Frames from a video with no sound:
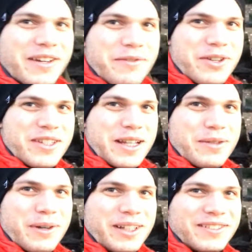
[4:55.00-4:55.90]
which is
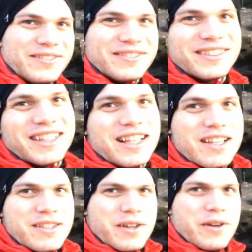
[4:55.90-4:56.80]
Antoine.
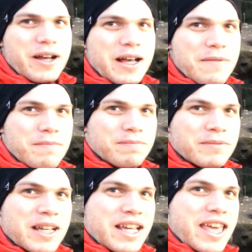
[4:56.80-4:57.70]
So
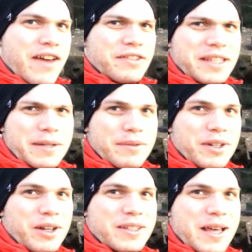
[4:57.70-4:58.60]
yeah, I haven't seen him in
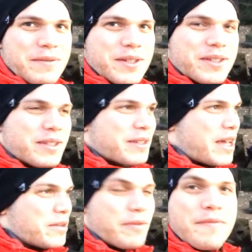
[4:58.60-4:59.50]
a long time, so it's good to
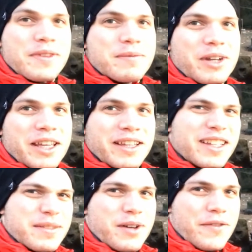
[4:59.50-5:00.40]
catch up with him this morning,
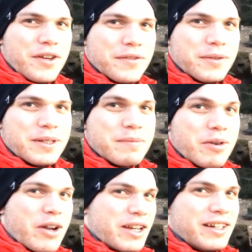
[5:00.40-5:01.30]
get some coffee afterwards.
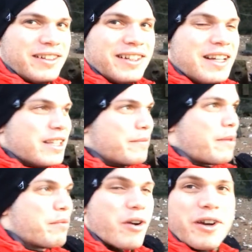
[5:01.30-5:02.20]
But right now, the
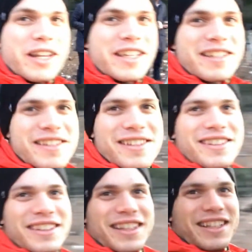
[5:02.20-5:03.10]
main priority is
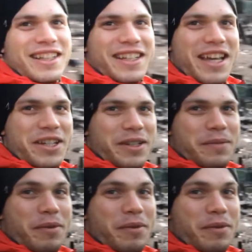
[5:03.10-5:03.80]
catching this